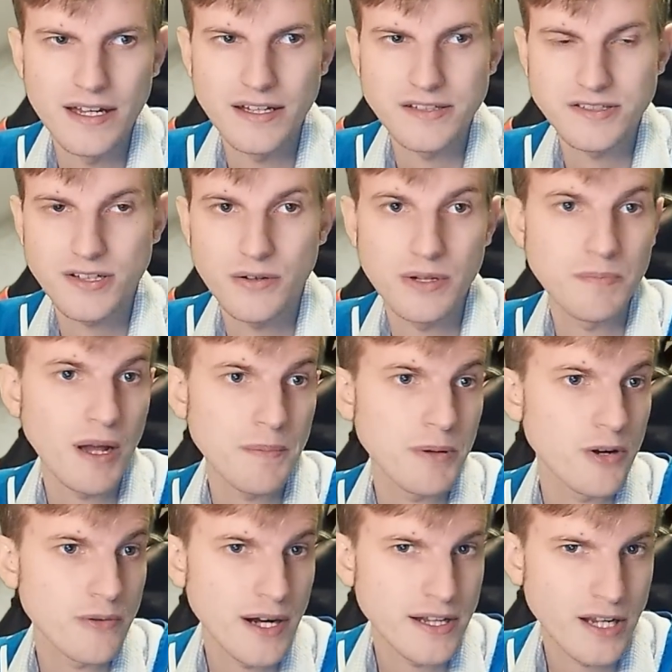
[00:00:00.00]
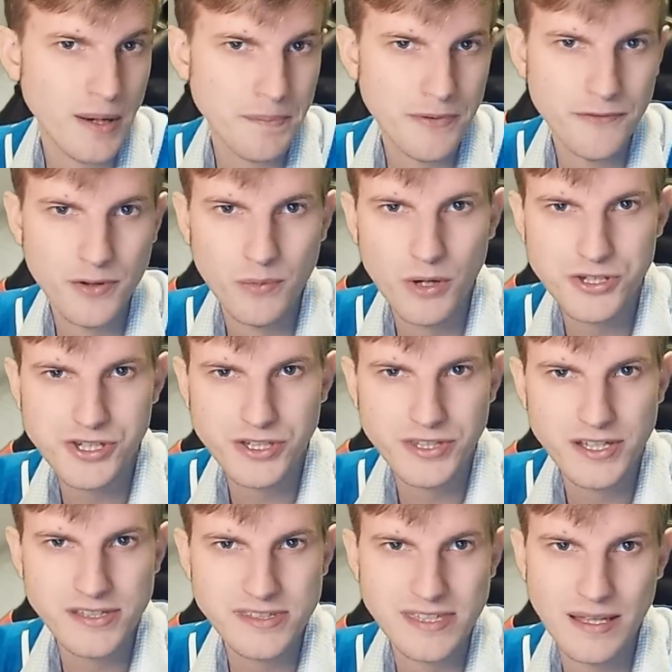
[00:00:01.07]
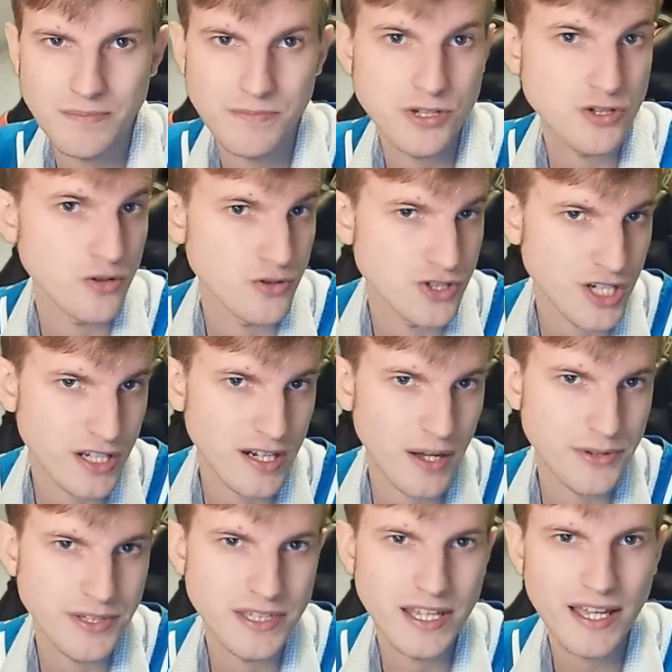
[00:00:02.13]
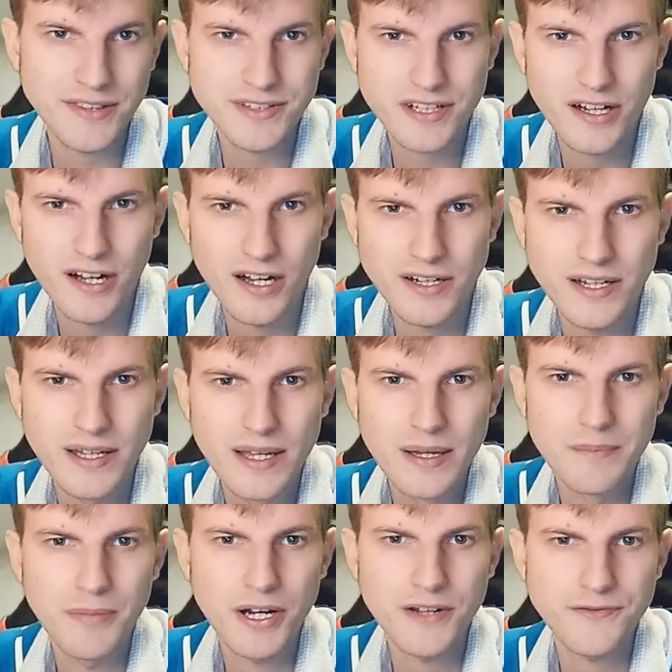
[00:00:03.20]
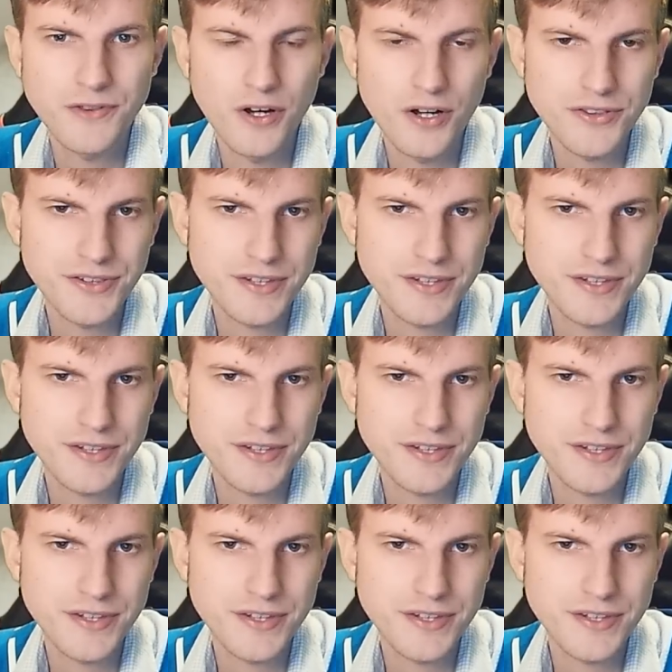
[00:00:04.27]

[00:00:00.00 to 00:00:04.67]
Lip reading: So it might be already up if you're watching this, then be sure to check it out in the end card. But if not,